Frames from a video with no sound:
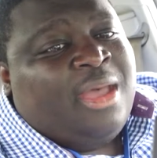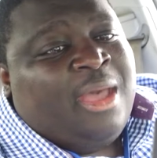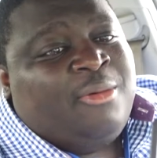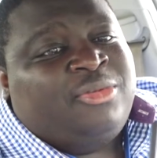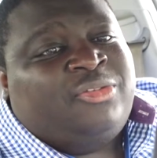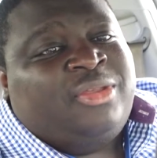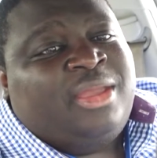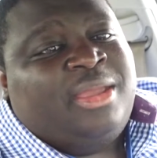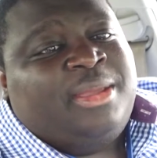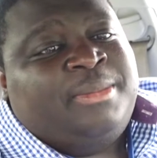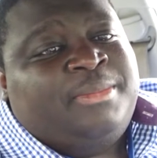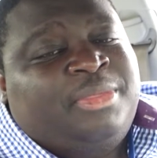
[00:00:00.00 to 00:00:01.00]
I would
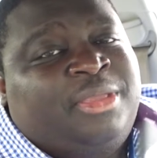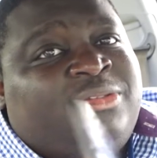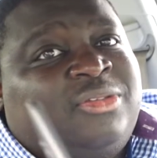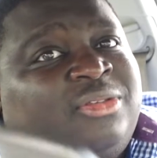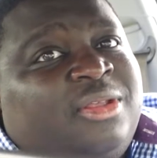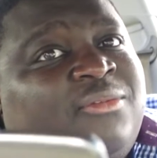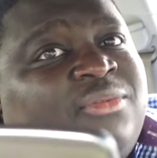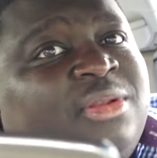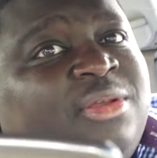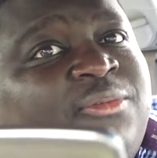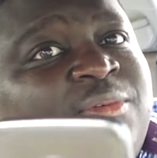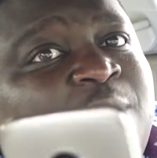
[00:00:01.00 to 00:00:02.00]
say this is
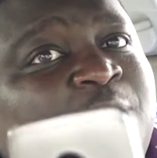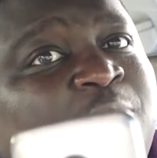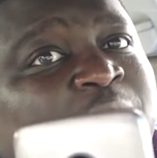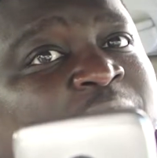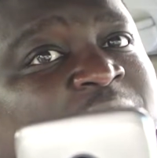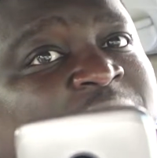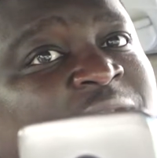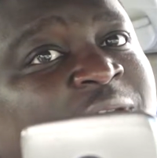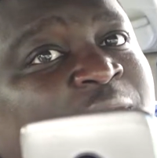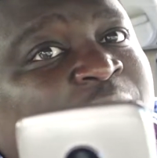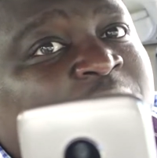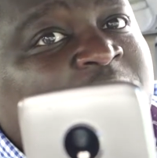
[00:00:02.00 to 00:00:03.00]
definitely a phone worth
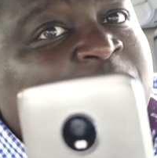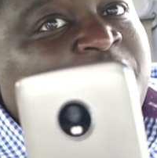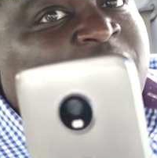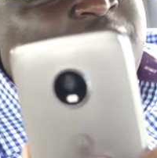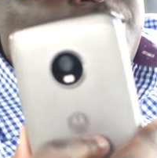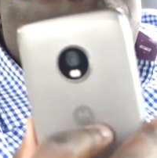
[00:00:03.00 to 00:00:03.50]
considering. I mean, it's a